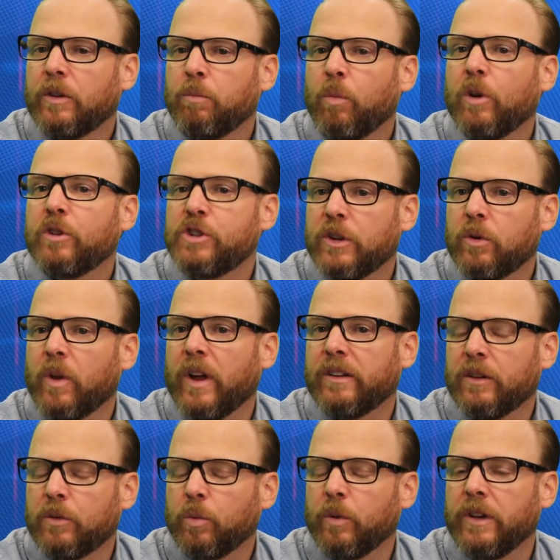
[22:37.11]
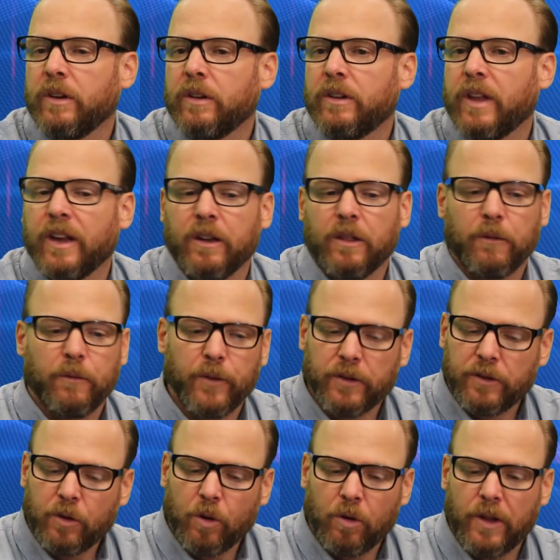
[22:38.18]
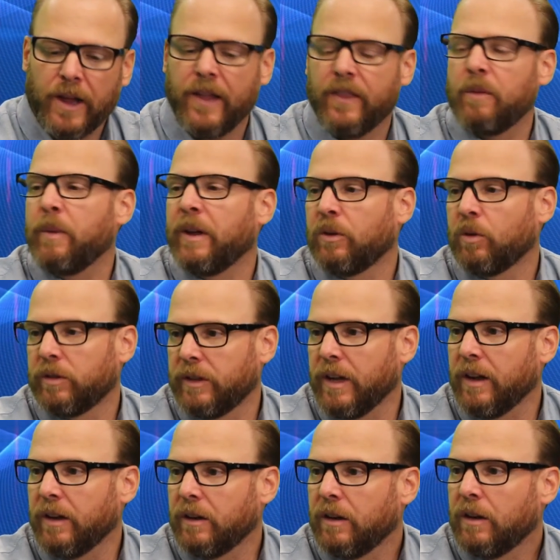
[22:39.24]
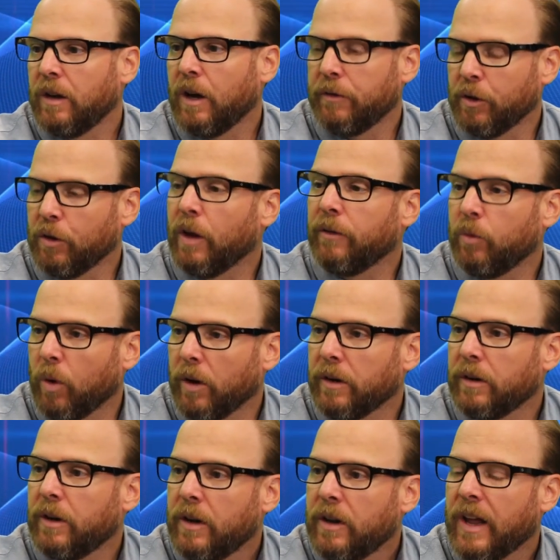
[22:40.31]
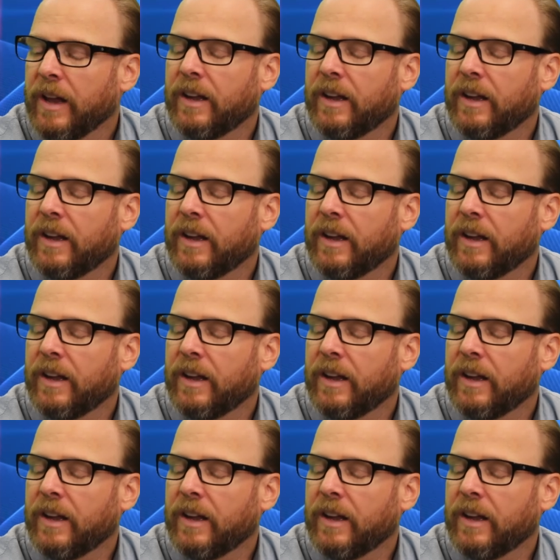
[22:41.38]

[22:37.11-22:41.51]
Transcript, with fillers: so it's more generalized. It's really taking the physical and the mental state of your loved one